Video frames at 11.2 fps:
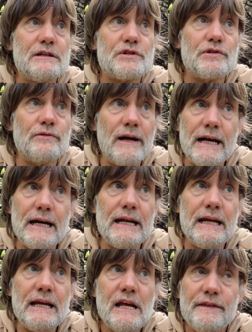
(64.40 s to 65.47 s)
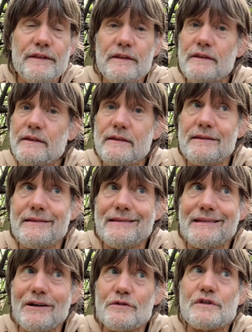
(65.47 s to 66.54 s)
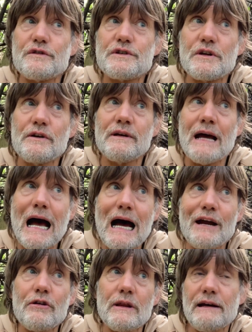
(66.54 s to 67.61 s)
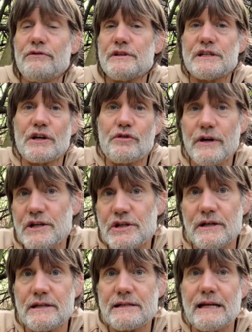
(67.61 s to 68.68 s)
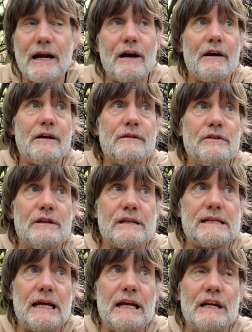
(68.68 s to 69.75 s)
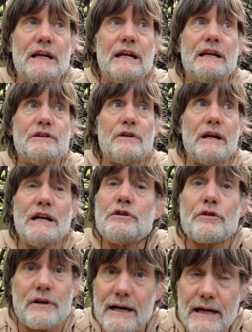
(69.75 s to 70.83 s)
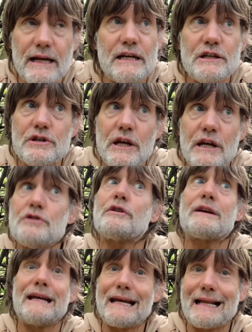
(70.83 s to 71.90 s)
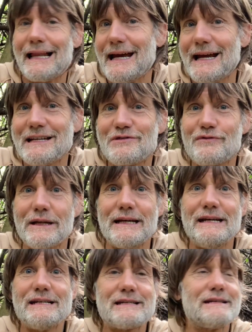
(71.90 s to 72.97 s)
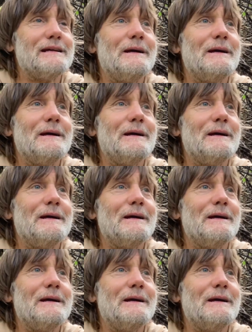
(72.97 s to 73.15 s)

serenity, those are certain higher level secretions that are, you can say, endocrine glands release,